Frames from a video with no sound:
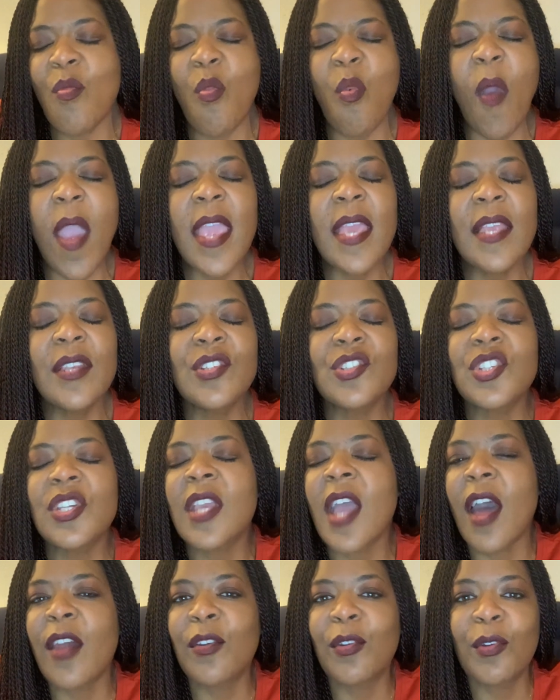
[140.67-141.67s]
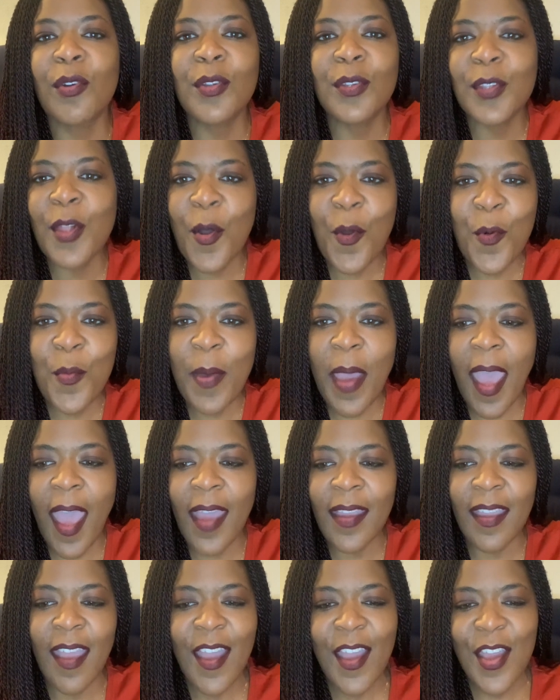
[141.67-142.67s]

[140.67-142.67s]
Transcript: weight. She got her glow back.